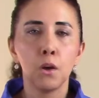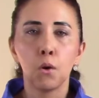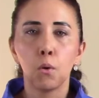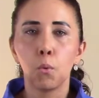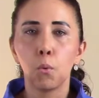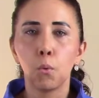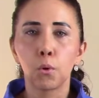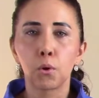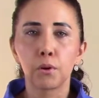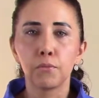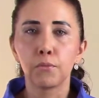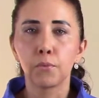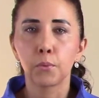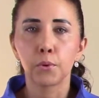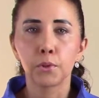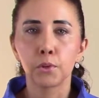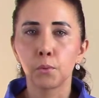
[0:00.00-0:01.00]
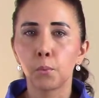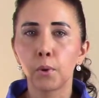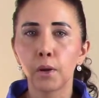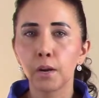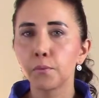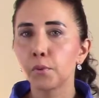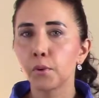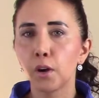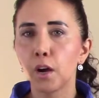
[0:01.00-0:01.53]
or for
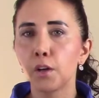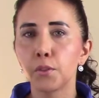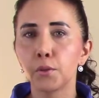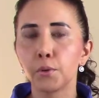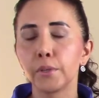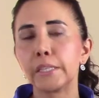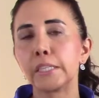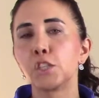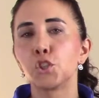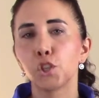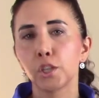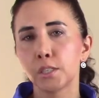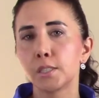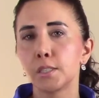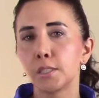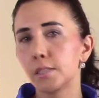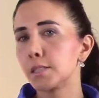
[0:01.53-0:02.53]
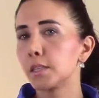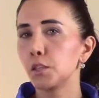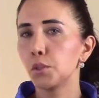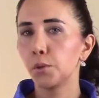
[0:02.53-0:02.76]
whatever other injustice that